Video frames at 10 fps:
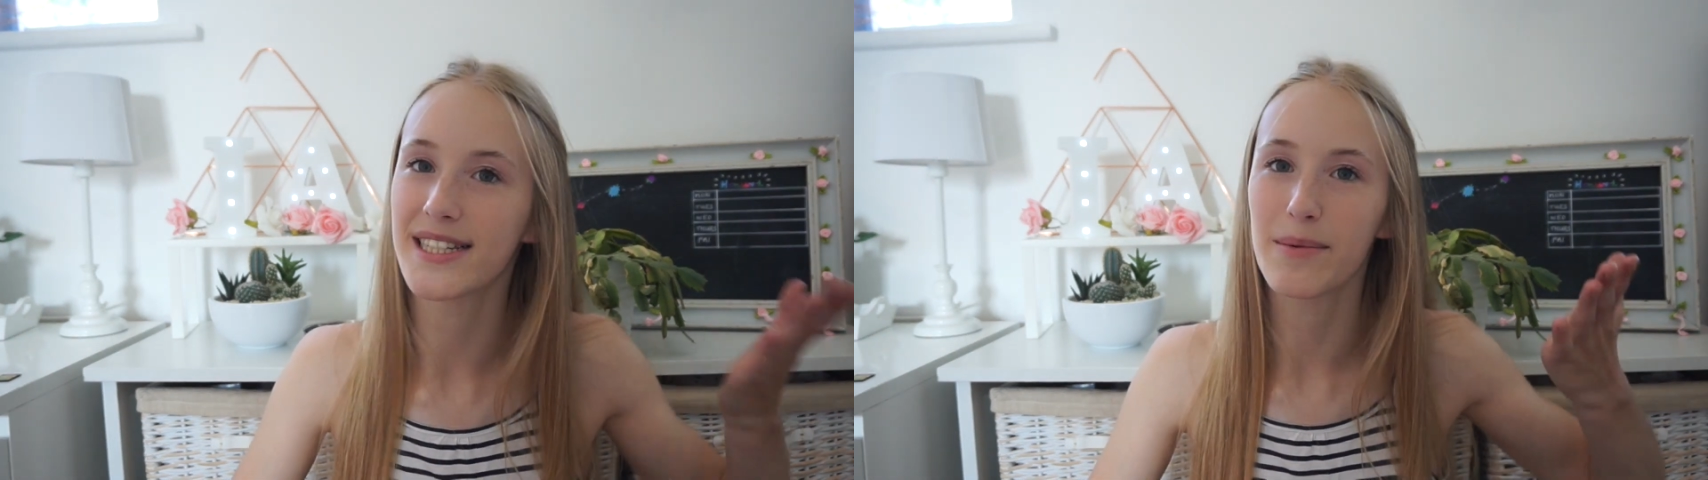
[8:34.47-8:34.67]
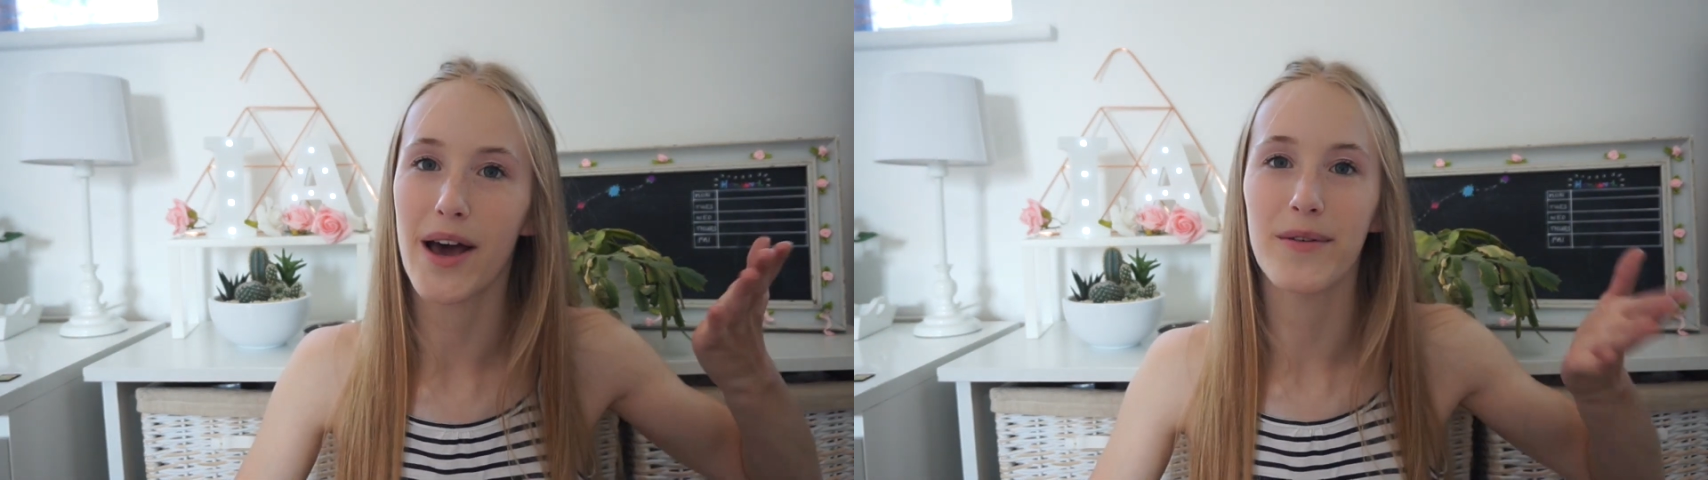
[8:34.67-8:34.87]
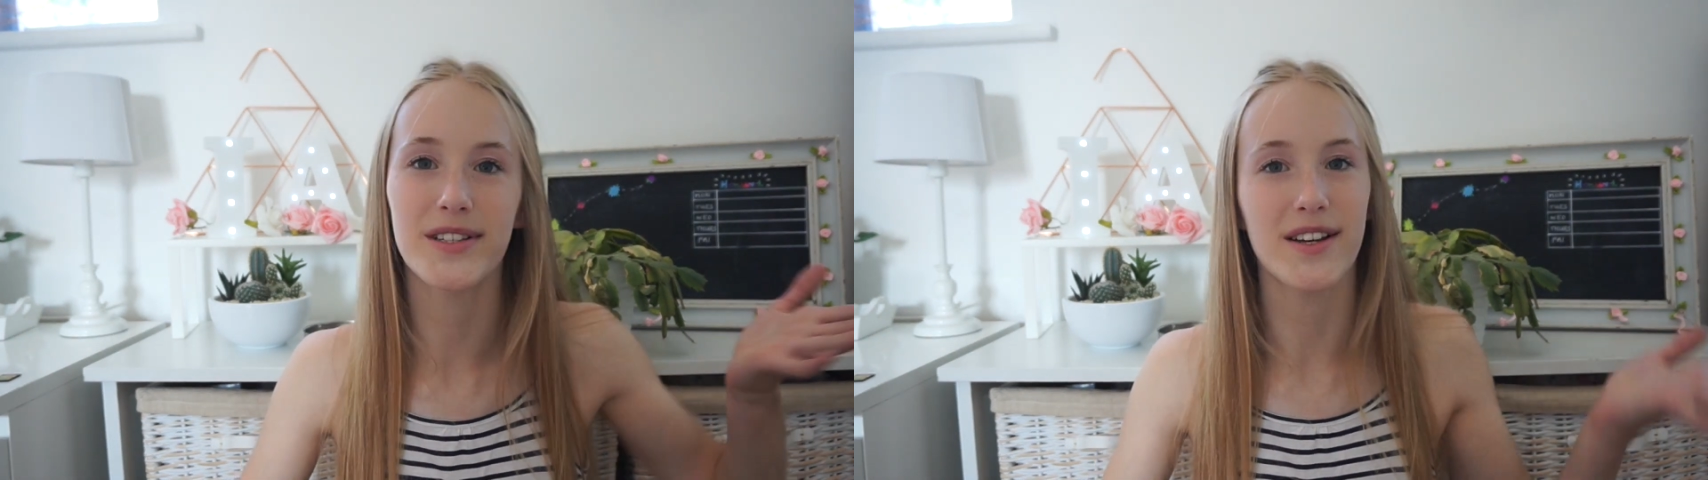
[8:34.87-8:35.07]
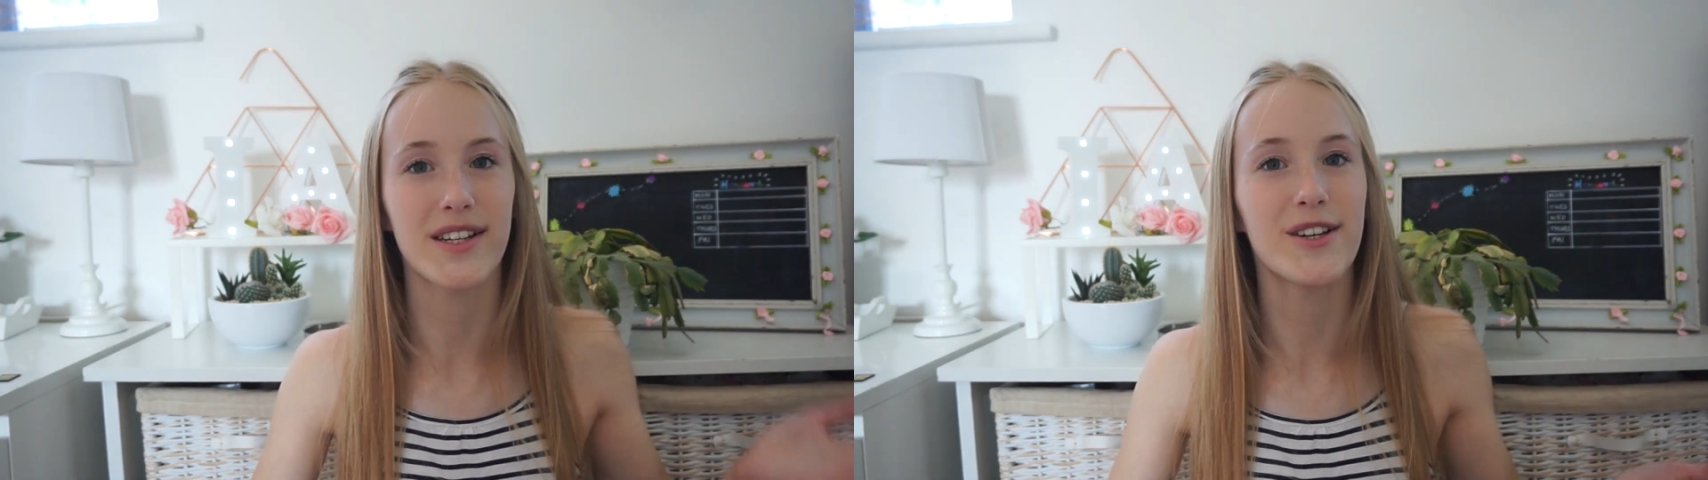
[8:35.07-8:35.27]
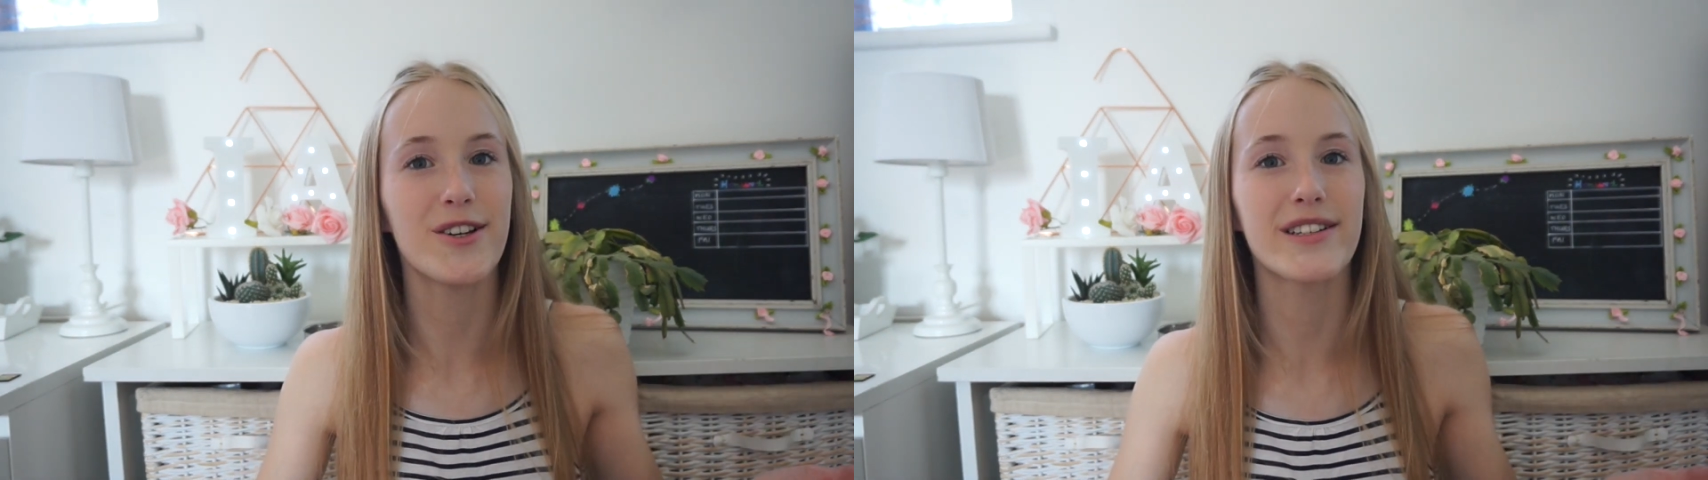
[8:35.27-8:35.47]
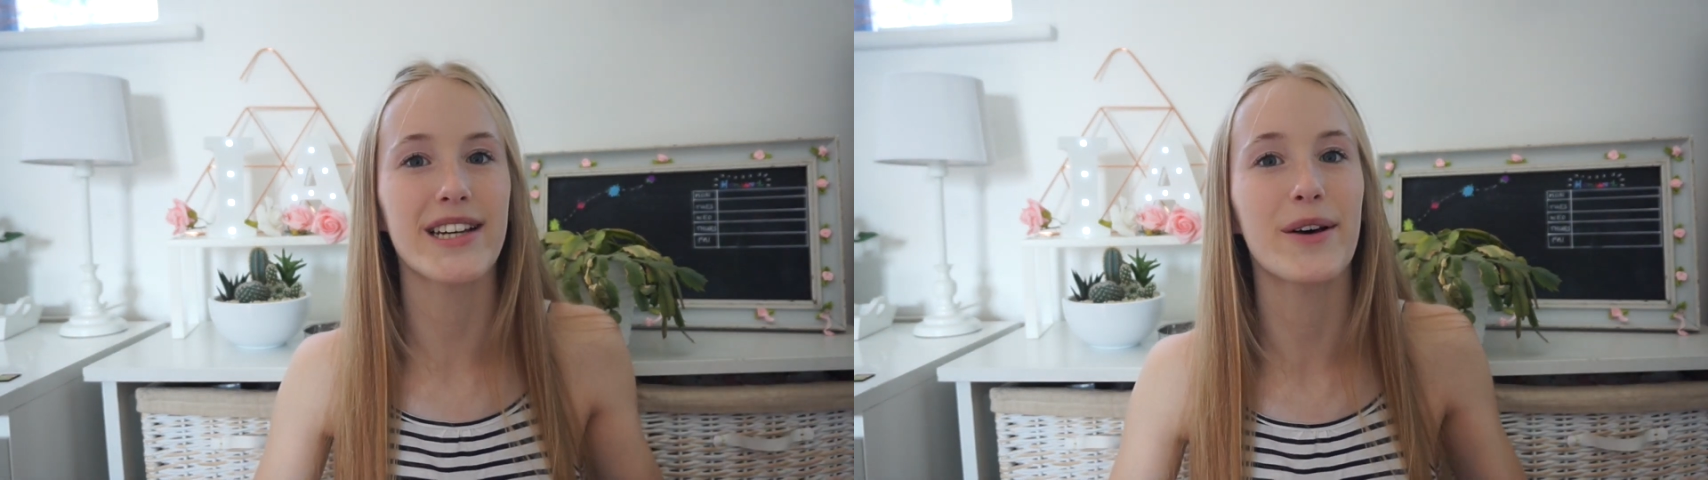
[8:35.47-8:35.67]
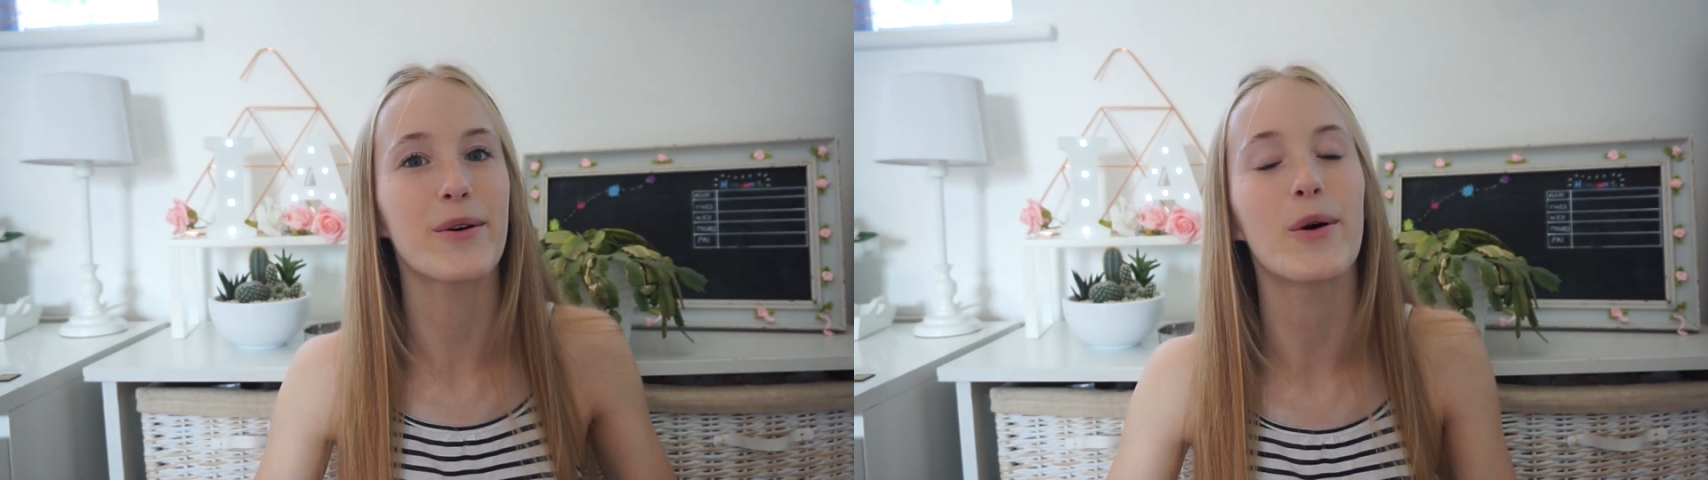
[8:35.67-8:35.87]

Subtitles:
some help starting a YouTube channel,